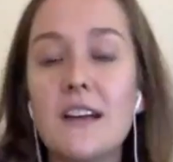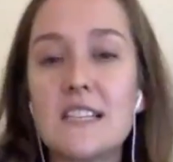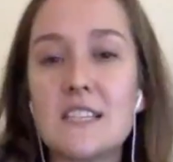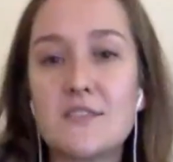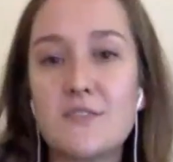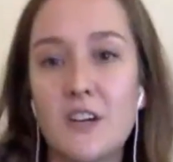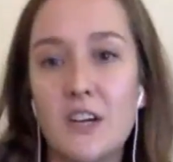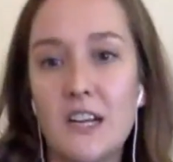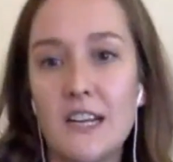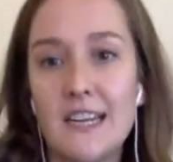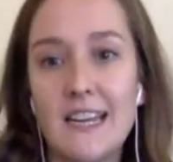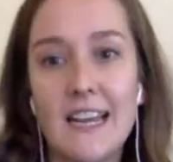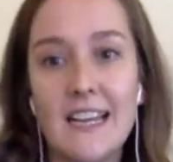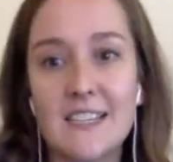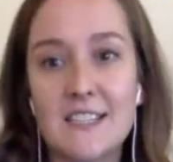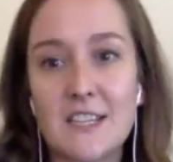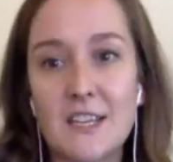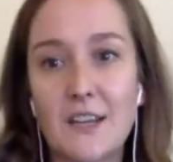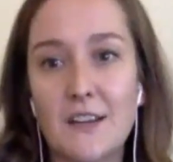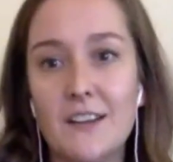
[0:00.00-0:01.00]
that's fine,
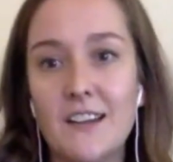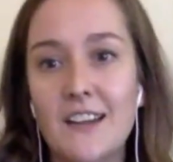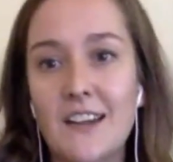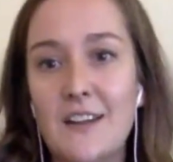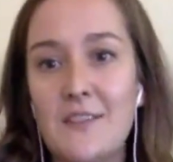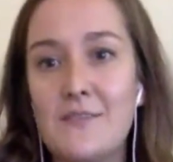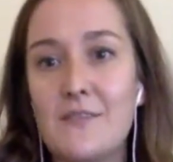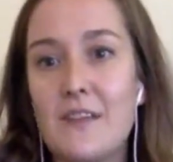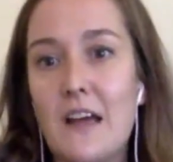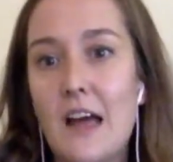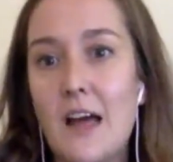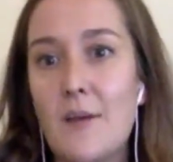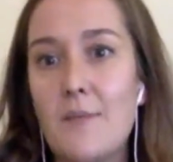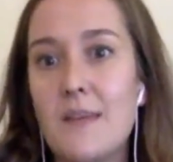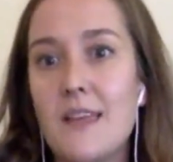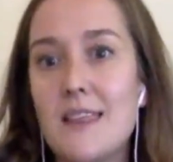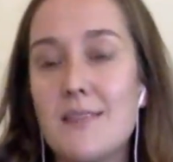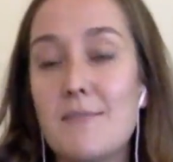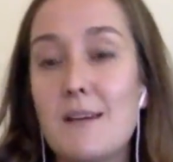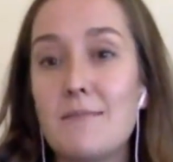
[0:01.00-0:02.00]
yeah. So
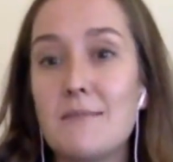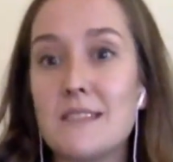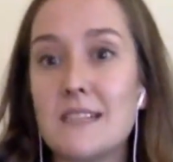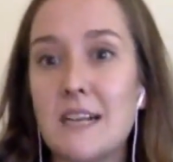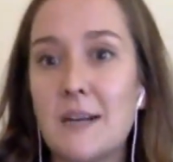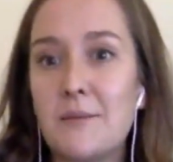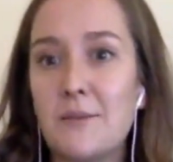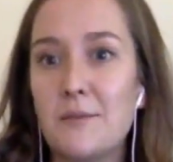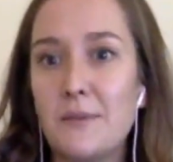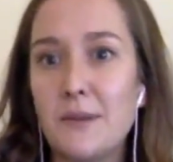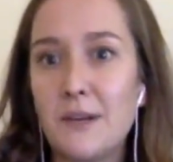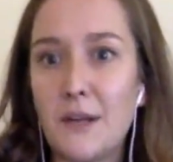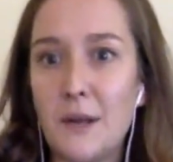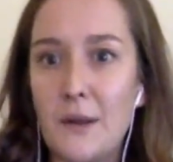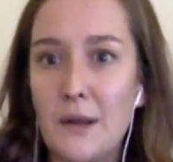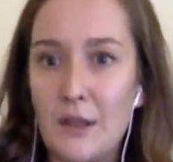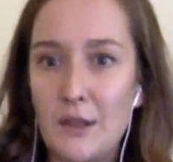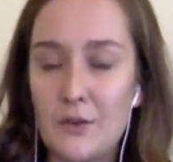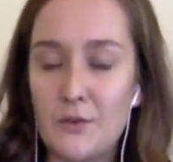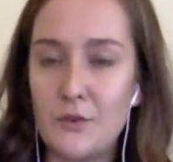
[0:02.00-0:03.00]
in the Members Club, we've been
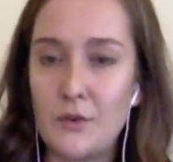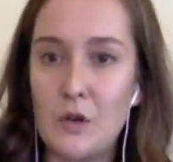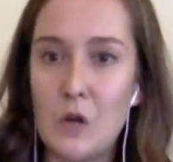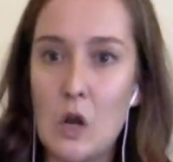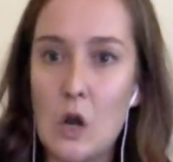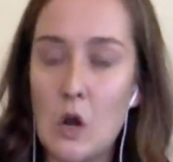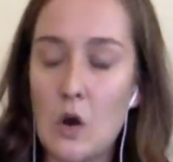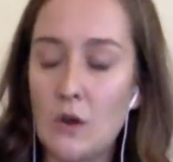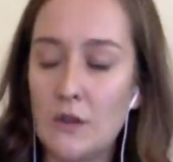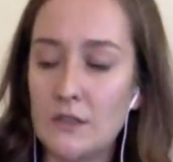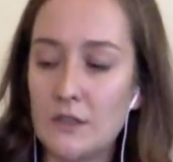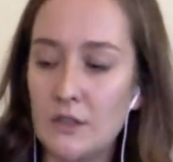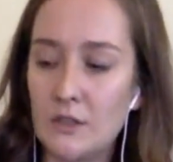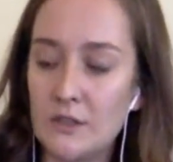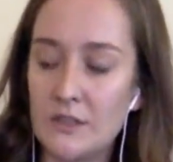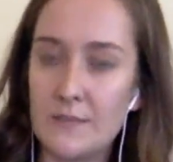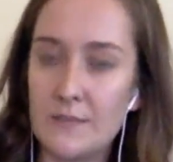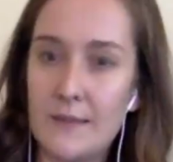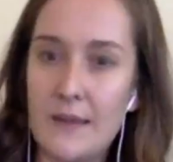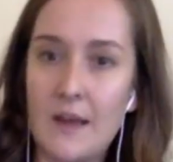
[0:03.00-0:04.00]
going through lots and
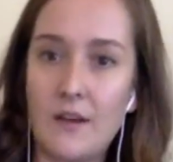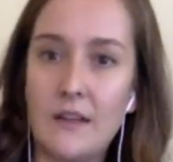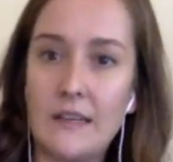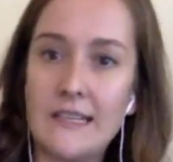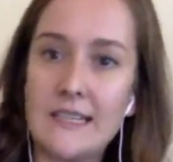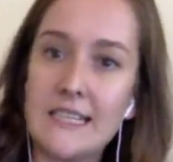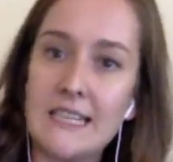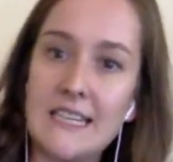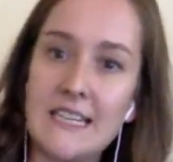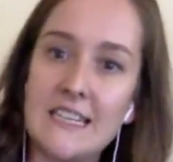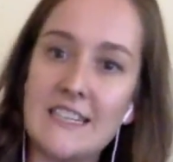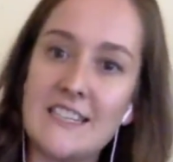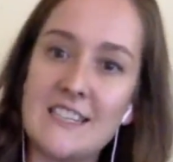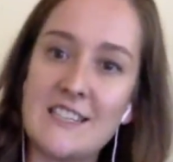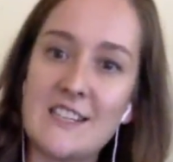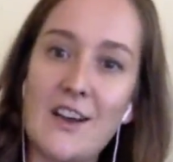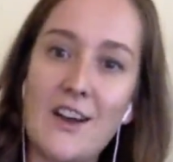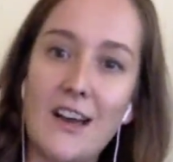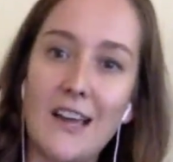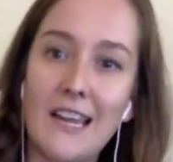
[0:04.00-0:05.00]
lots about the
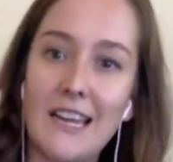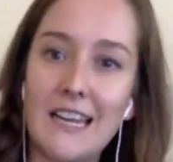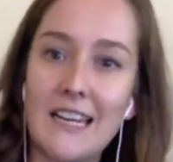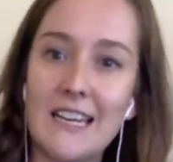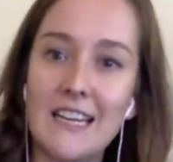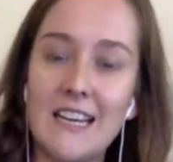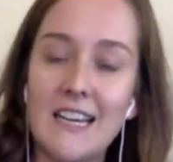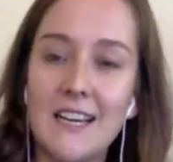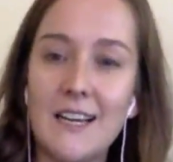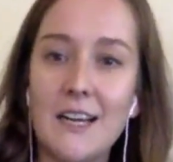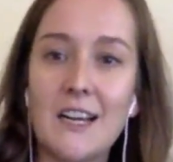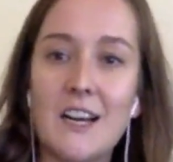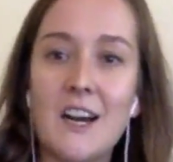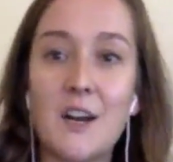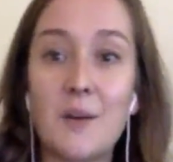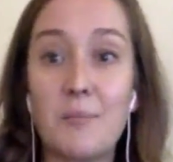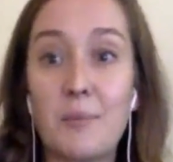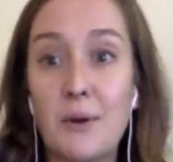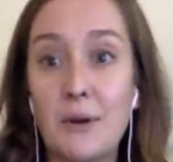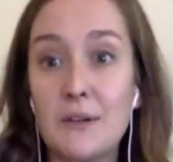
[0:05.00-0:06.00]
design kind
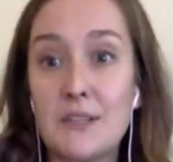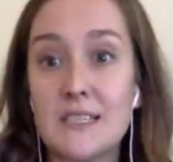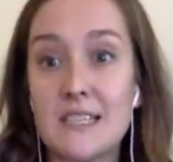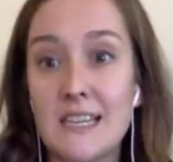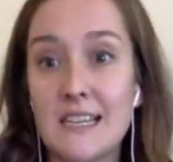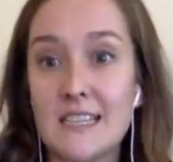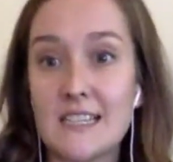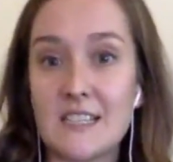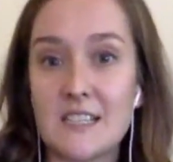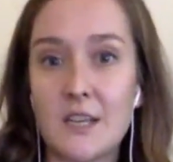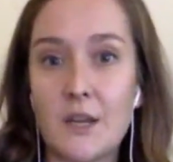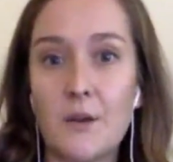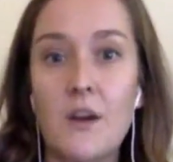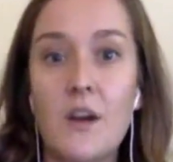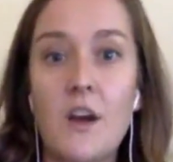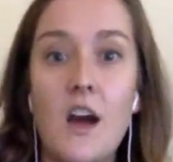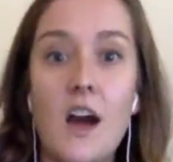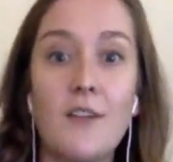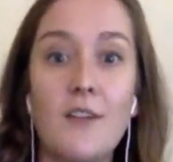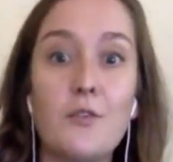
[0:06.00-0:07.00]
of process. So
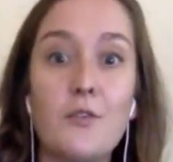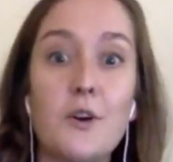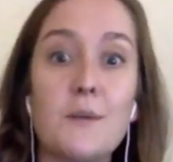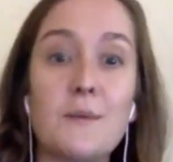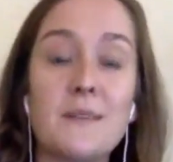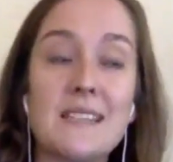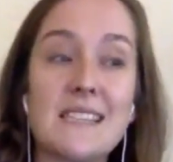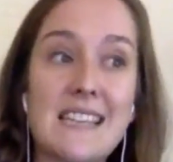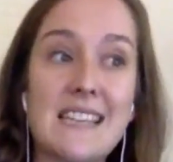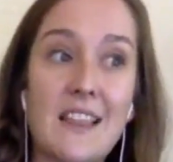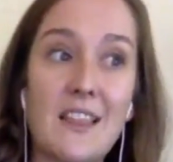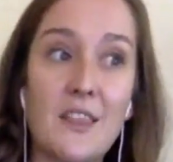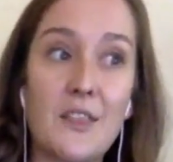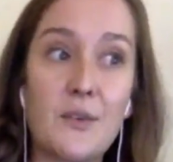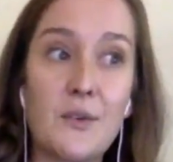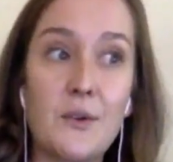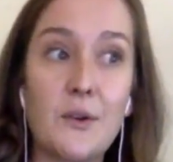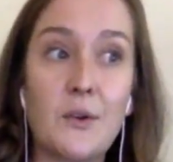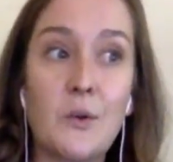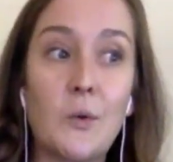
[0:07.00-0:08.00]
I've already been sent
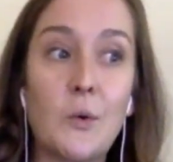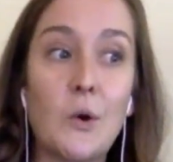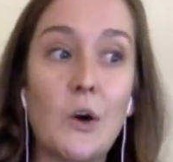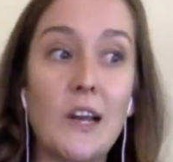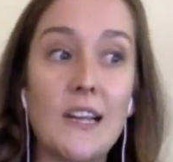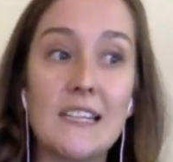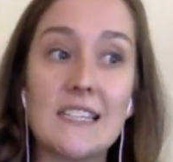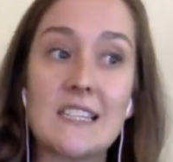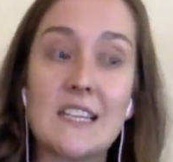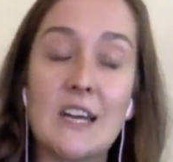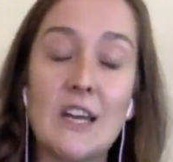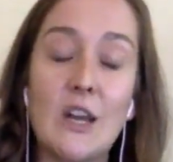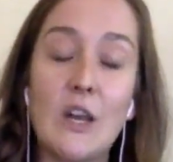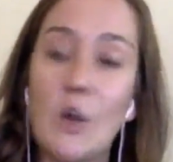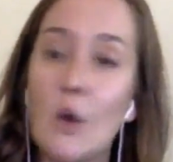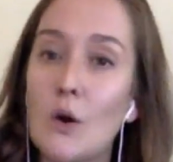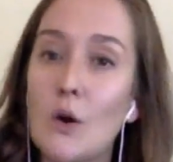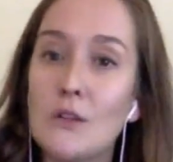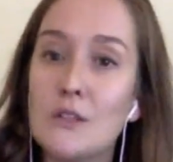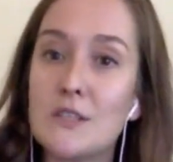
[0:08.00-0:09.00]
through quite a
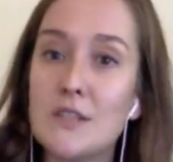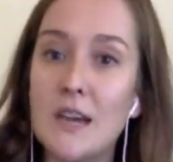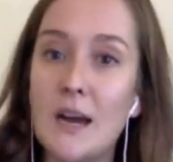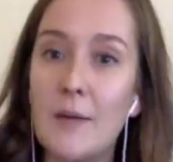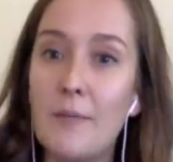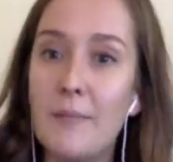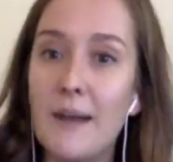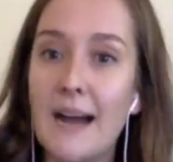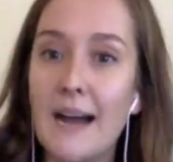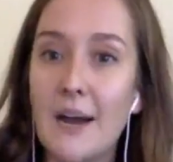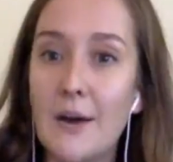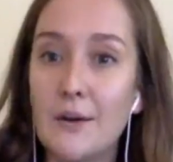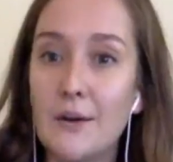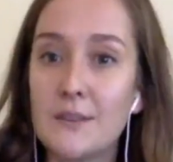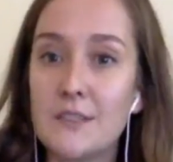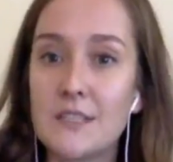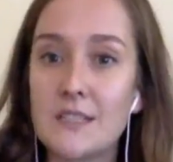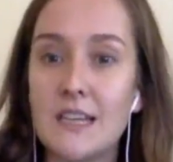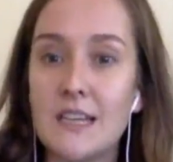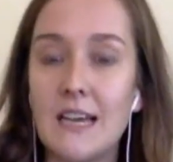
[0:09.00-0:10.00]
lot about,
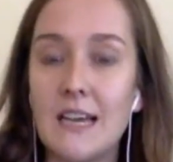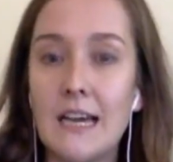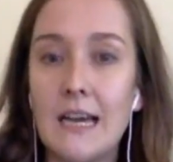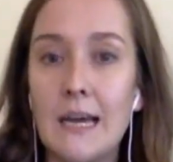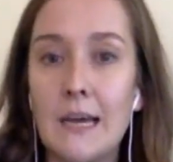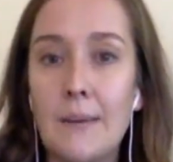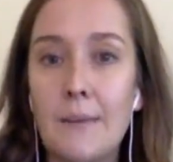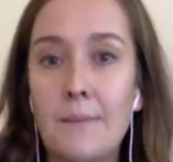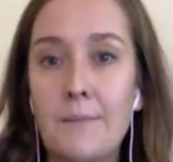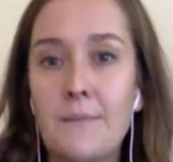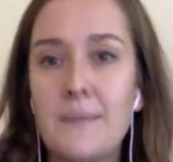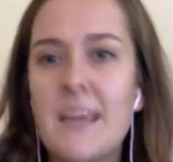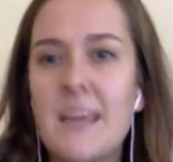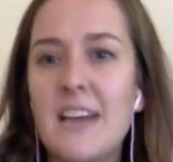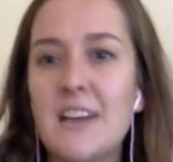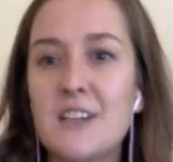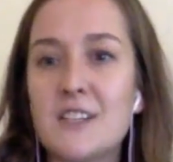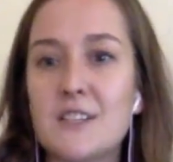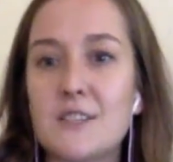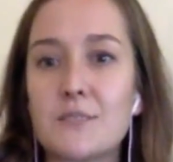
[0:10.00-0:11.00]

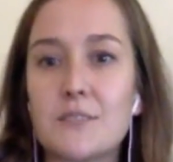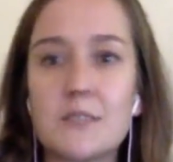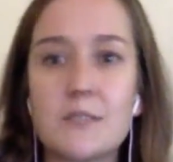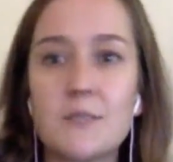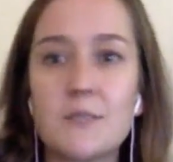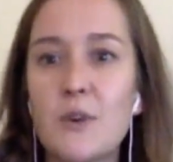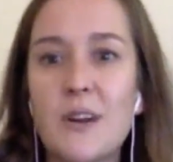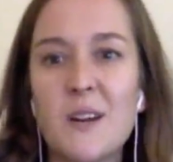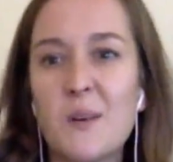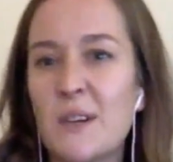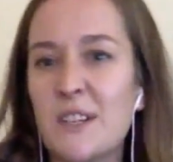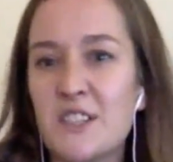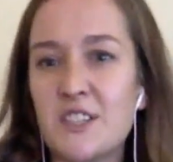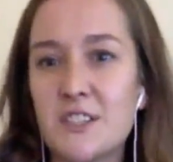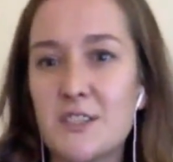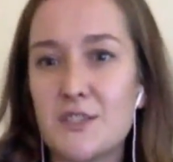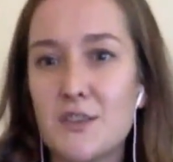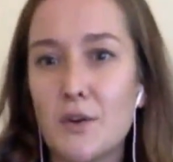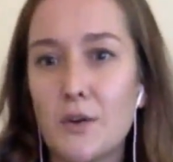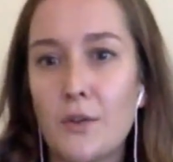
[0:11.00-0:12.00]
just some great
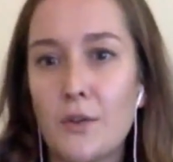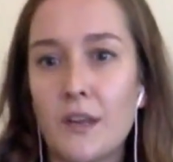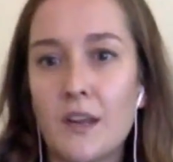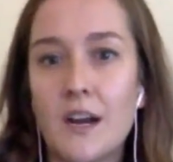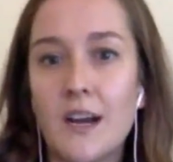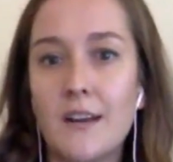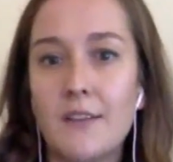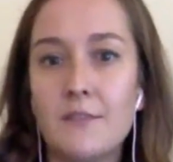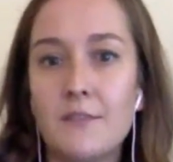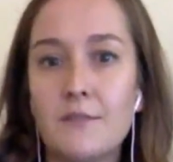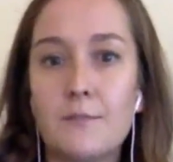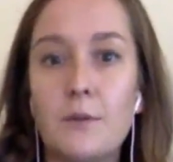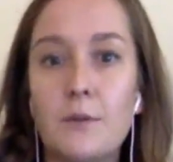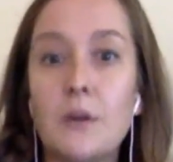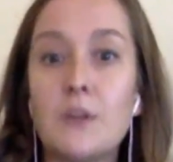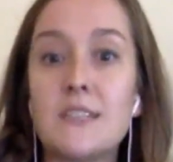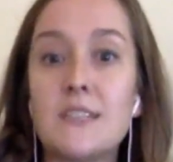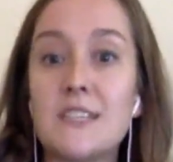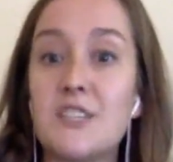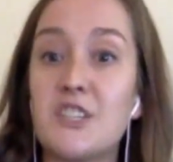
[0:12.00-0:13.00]
questions on the kind of
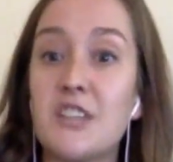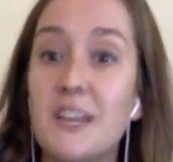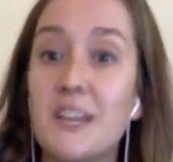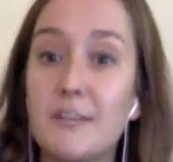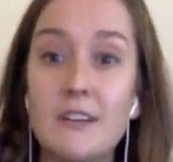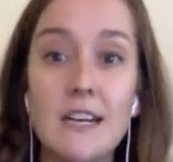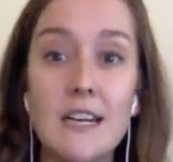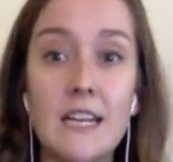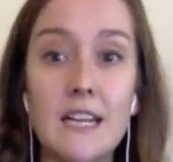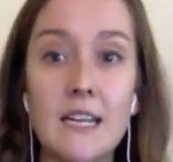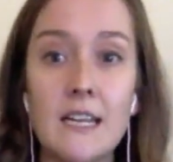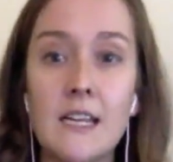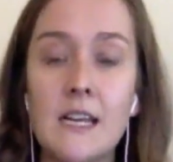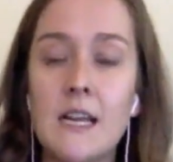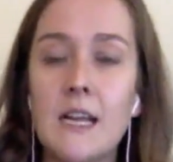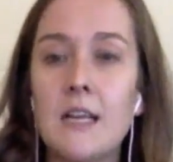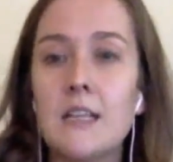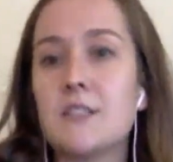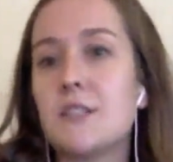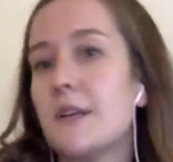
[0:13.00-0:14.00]
process generally. So